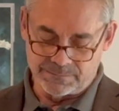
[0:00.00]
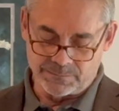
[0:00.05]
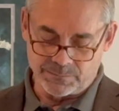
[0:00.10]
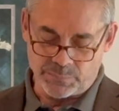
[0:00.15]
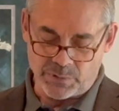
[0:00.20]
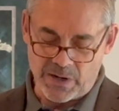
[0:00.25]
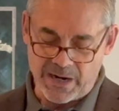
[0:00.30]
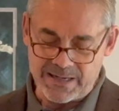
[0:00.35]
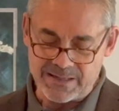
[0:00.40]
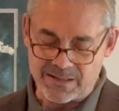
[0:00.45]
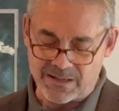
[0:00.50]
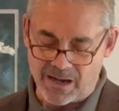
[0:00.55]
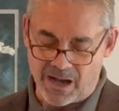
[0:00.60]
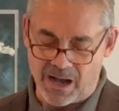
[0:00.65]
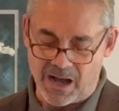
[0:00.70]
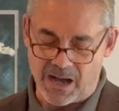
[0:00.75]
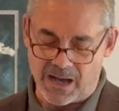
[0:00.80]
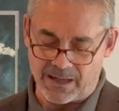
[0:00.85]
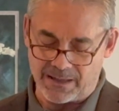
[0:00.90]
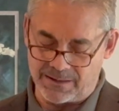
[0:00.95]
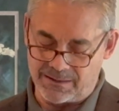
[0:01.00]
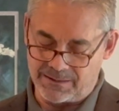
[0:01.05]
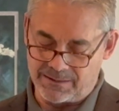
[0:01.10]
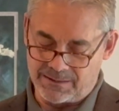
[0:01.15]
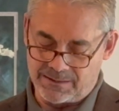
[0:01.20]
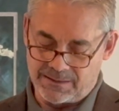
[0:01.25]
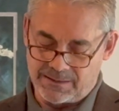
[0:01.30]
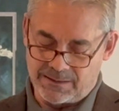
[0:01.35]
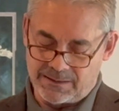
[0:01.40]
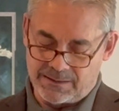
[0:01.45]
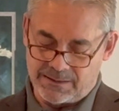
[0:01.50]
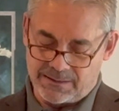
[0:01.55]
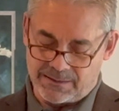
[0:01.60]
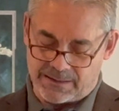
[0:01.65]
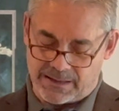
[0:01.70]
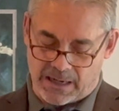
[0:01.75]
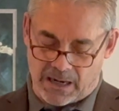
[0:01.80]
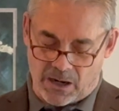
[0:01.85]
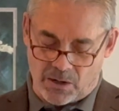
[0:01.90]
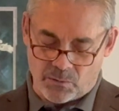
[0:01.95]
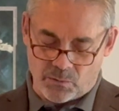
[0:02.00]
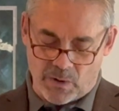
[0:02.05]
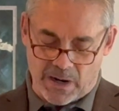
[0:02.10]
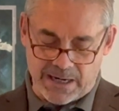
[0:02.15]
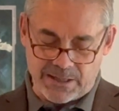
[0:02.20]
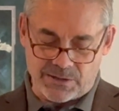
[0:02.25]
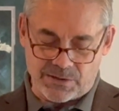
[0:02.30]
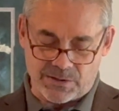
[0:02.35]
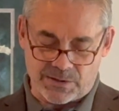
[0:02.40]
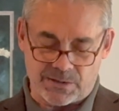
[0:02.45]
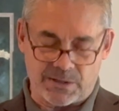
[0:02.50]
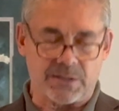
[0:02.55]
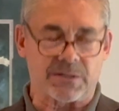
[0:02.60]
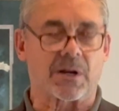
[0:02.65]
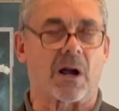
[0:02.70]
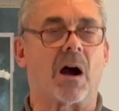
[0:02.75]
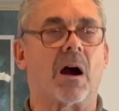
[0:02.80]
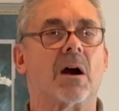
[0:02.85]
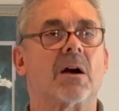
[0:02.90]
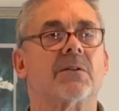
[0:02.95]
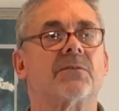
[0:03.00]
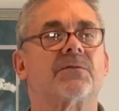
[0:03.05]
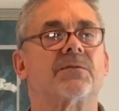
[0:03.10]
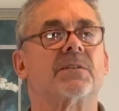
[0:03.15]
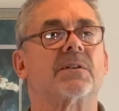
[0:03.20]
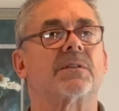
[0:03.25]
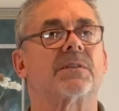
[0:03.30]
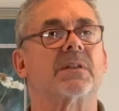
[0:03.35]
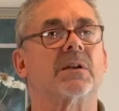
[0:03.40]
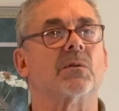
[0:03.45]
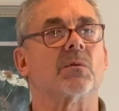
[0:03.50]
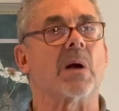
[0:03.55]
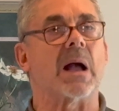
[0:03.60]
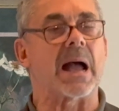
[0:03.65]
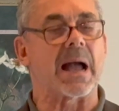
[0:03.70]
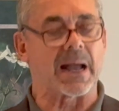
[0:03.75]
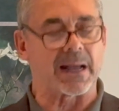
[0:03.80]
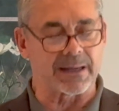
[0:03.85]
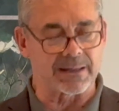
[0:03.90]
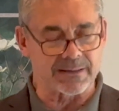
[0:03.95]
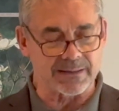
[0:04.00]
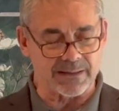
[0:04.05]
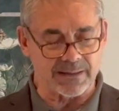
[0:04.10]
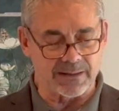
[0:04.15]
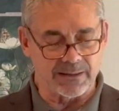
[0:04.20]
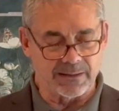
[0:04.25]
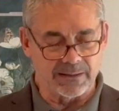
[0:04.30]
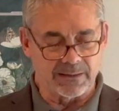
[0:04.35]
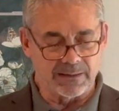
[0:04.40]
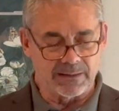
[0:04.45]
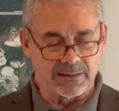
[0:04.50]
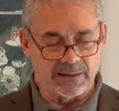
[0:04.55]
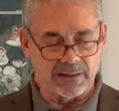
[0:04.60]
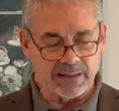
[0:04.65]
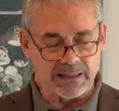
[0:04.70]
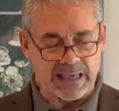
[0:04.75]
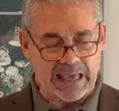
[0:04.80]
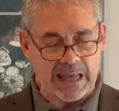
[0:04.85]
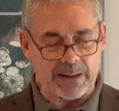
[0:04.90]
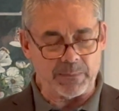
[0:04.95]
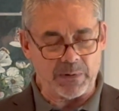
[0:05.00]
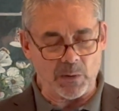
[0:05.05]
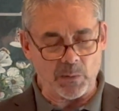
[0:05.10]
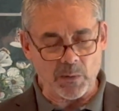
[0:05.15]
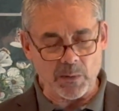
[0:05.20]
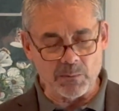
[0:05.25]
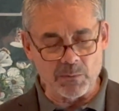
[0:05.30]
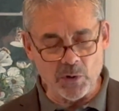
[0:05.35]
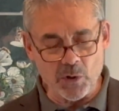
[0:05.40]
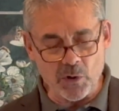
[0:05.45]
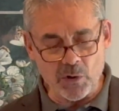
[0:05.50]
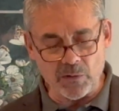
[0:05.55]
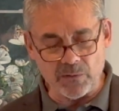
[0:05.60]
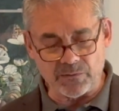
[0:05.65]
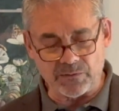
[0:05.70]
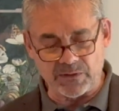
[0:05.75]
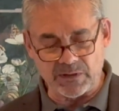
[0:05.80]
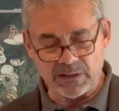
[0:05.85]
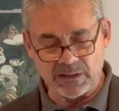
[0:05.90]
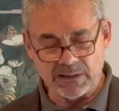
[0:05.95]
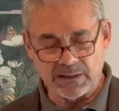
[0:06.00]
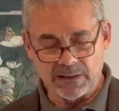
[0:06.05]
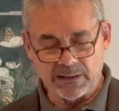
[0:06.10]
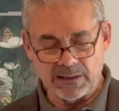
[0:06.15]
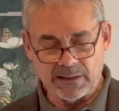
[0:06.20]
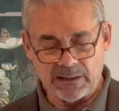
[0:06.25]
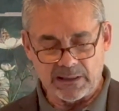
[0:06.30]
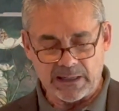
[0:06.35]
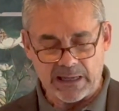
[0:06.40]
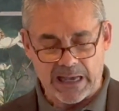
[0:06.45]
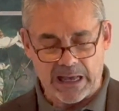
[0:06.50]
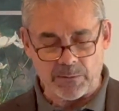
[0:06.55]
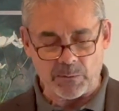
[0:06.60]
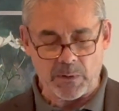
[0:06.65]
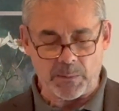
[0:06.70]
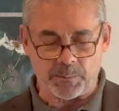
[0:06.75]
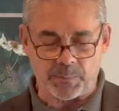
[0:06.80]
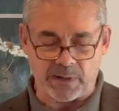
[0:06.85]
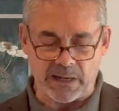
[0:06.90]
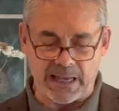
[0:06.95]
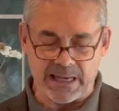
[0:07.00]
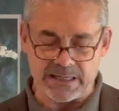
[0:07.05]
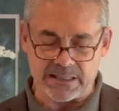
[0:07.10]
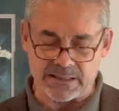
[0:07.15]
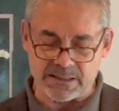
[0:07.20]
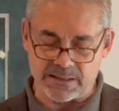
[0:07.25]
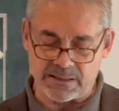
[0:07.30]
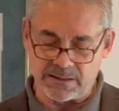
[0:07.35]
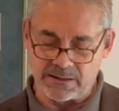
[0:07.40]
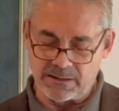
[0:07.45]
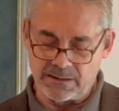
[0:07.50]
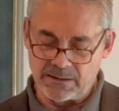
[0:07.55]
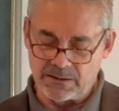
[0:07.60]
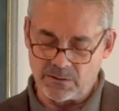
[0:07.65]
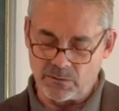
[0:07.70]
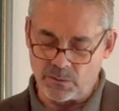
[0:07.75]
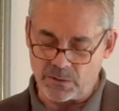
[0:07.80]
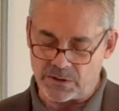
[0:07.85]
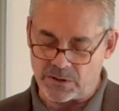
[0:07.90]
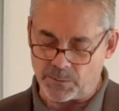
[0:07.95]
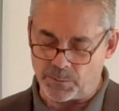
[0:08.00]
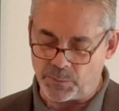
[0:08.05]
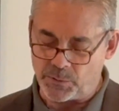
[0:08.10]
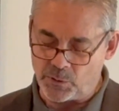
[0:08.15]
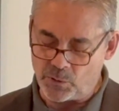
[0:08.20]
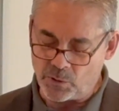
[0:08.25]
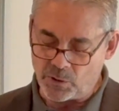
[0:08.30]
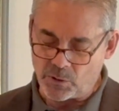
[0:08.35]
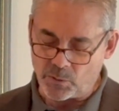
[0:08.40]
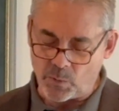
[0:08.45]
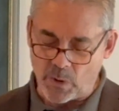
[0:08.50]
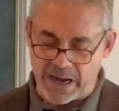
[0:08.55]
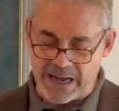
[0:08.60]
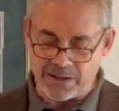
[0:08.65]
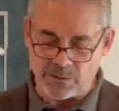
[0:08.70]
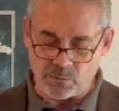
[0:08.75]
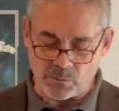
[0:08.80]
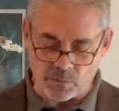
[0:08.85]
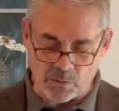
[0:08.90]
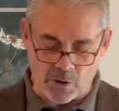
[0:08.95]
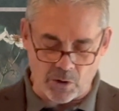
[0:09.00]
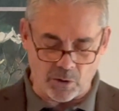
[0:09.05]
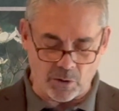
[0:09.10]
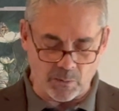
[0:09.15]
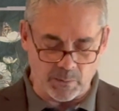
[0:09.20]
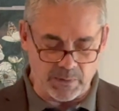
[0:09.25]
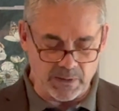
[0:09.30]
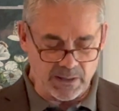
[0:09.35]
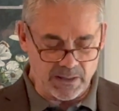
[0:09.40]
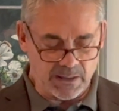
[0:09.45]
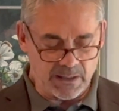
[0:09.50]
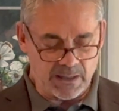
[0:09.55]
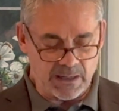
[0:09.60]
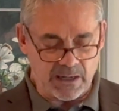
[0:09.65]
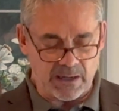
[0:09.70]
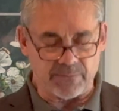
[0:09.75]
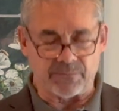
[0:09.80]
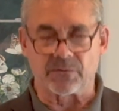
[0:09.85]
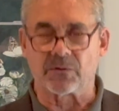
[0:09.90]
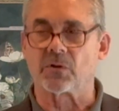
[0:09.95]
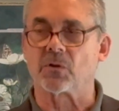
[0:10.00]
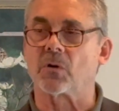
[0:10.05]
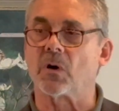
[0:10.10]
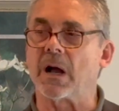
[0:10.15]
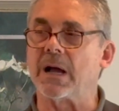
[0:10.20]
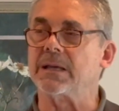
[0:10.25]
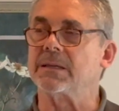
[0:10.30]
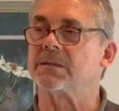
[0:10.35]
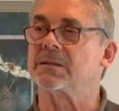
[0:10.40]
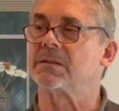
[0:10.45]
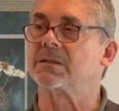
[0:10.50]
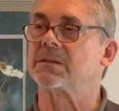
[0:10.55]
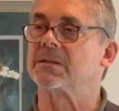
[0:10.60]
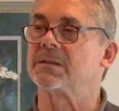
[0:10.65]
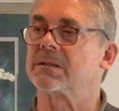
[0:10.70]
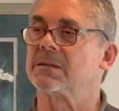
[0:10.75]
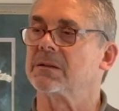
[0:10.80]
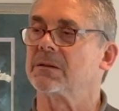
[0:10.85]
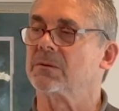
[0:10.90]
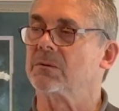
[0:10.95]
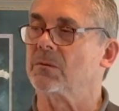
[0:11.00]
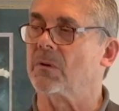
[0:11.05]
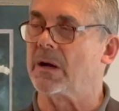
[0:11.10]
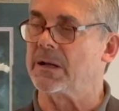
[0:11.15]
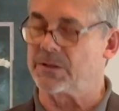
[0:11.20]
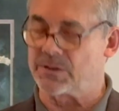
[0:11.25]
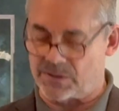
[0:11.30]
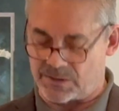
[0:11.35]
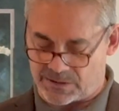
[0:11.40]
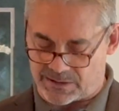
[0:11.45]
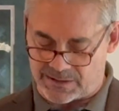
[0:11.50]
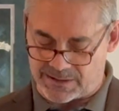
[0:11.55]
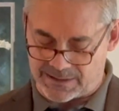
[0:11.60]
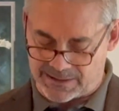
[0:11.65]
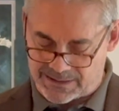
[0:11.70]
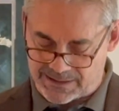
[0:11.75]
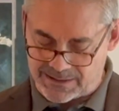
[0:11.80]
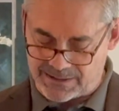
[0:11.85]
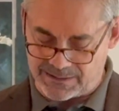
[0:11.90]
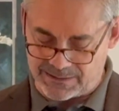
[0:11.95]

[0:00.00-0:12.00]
Praise God that our righteousness, our filthy rags, can be removed and replaced with the pure white robe of Christ's righteousness.